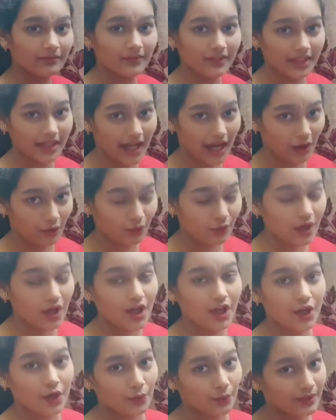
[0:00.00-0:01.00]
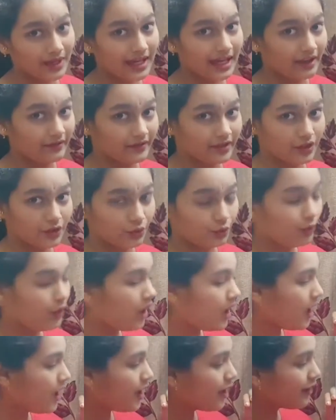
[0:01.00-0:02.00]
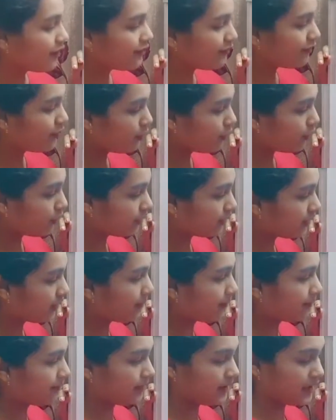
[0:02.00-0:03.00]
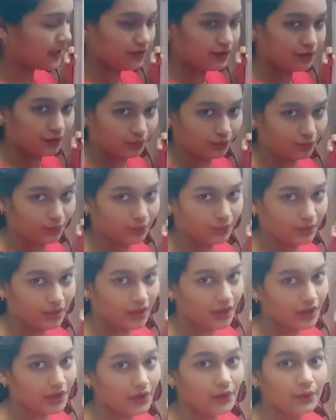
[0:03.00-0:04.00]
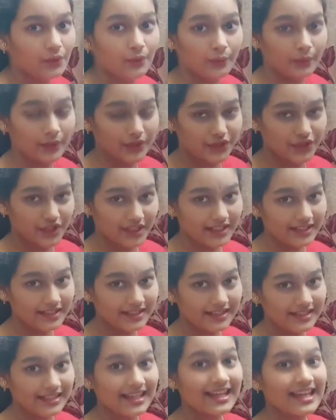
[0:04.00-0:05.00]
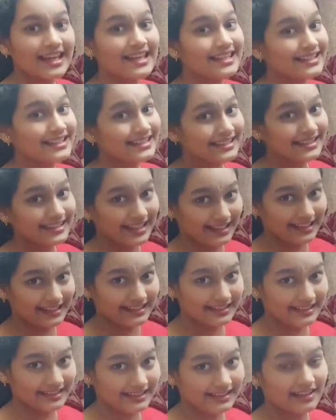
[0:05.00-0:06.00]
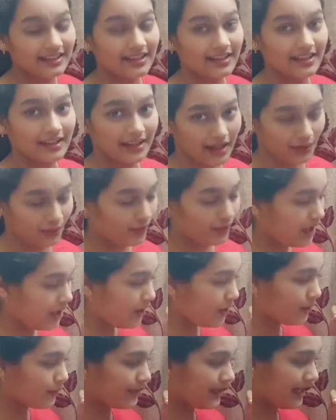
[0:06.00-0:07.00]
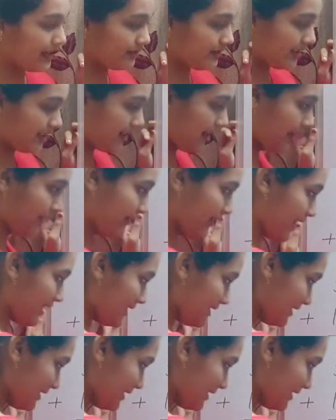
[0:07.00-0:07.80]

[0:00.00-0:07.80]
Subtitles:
Now we have to do 4 plus 2, which is 6. Now we have to write that